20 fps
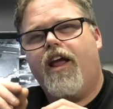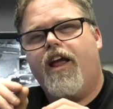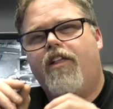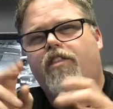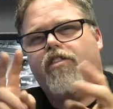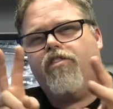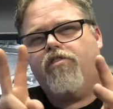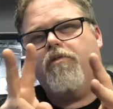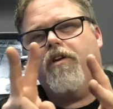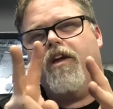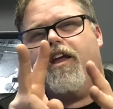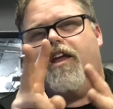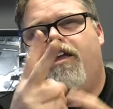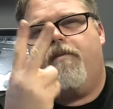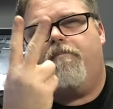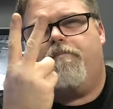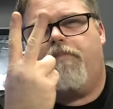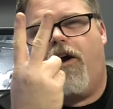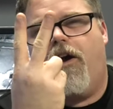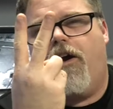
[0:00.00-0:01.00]
in three
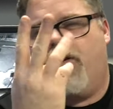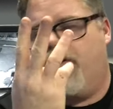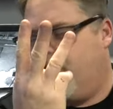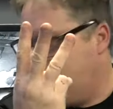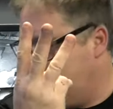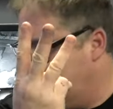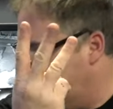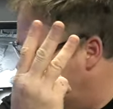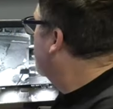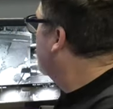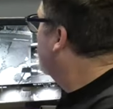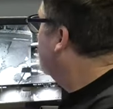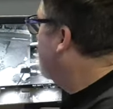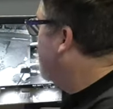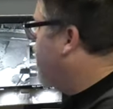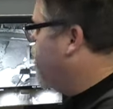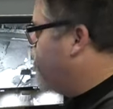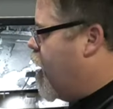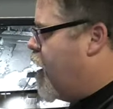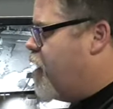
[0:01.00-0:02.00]
parts.
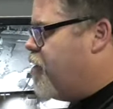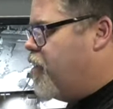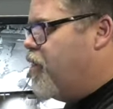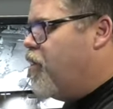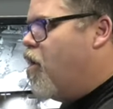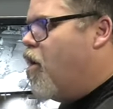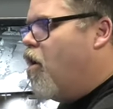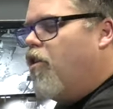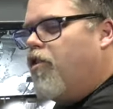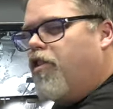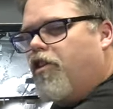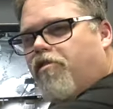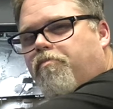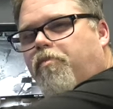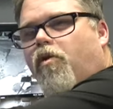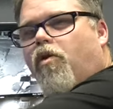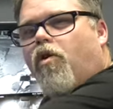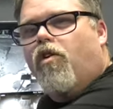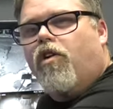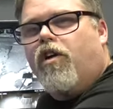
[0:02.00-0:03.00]
Because as you know, this
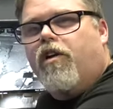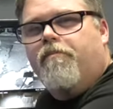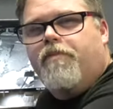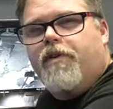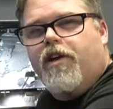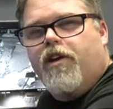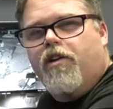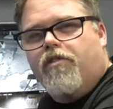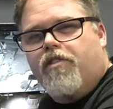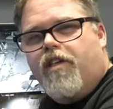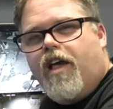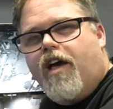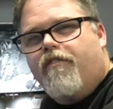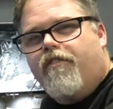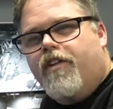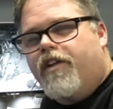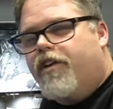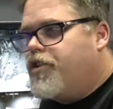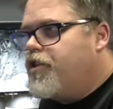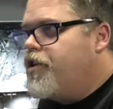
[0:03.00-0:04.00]
poor old computer was
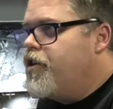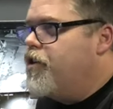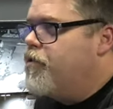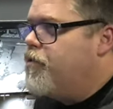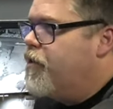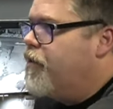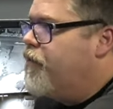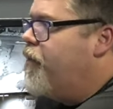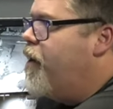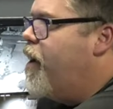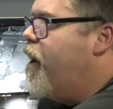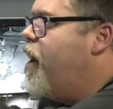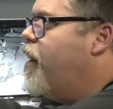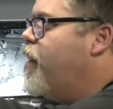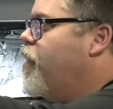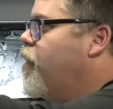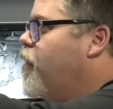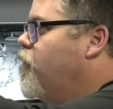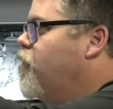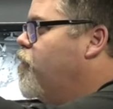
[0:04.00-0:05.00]
having issues with the fan
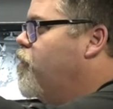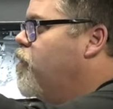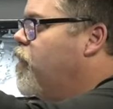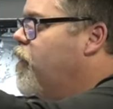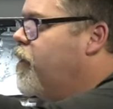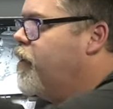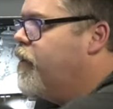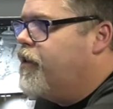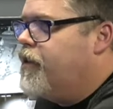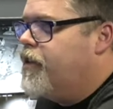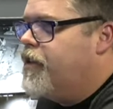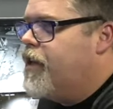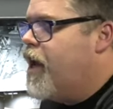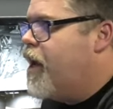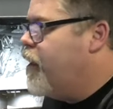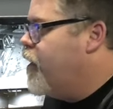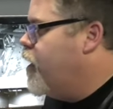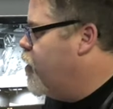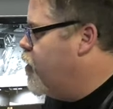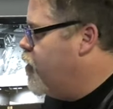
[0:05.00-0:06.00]
and the cooling and this and
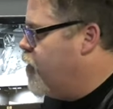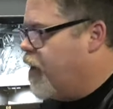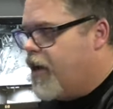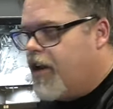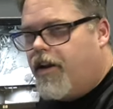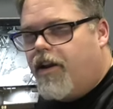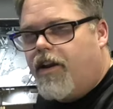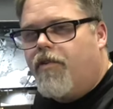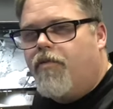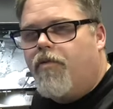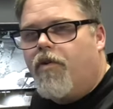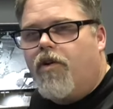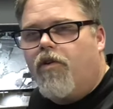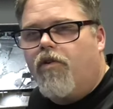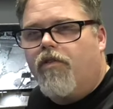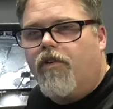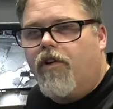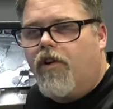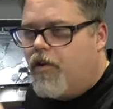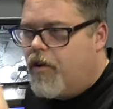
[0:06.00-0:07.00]
that and the other thing. I didn't want to
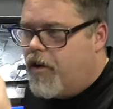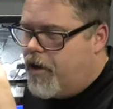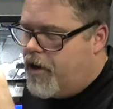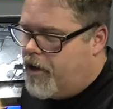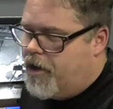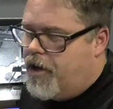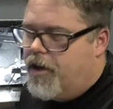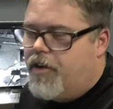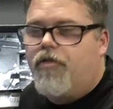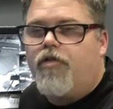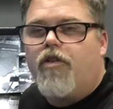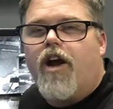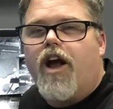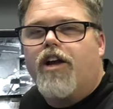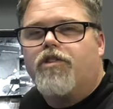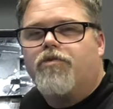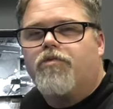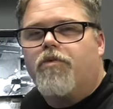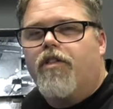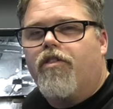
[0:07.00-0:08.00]
overload it. It did
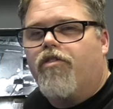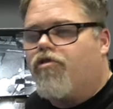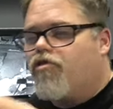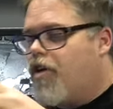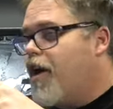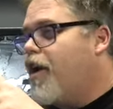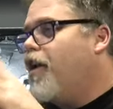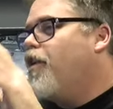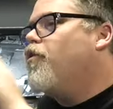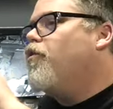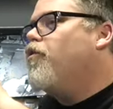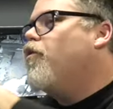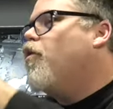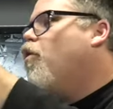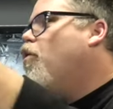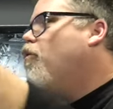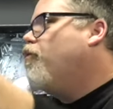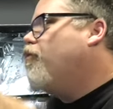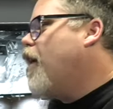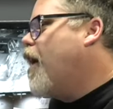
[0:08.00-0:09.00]
crash once trying to do the
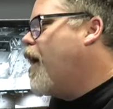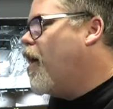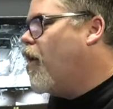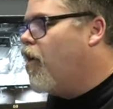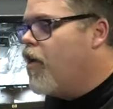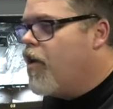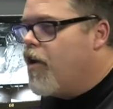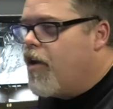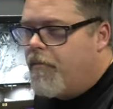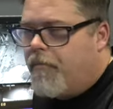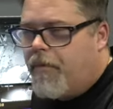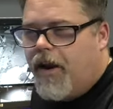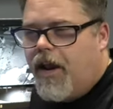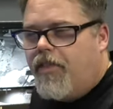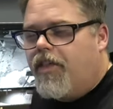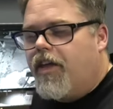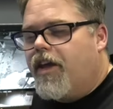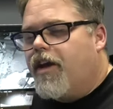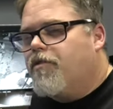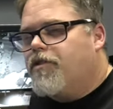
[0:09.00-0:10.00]
whole file, but I
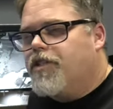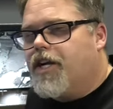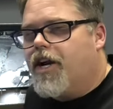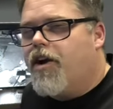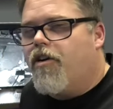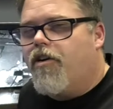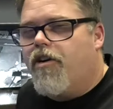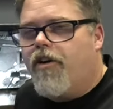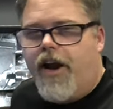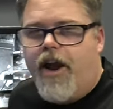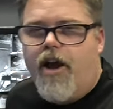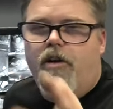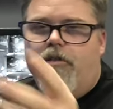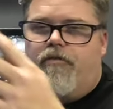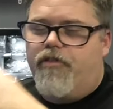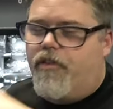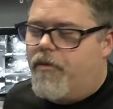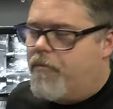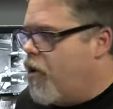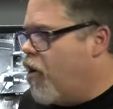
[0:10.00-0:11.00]
think it was erroring
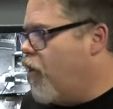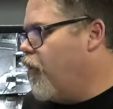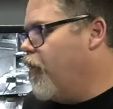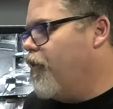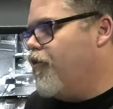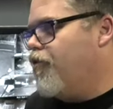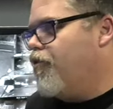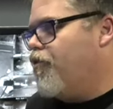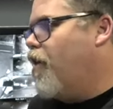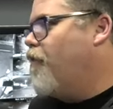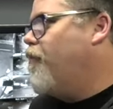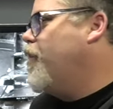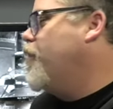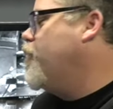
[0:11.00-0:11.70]
out from all the stuff I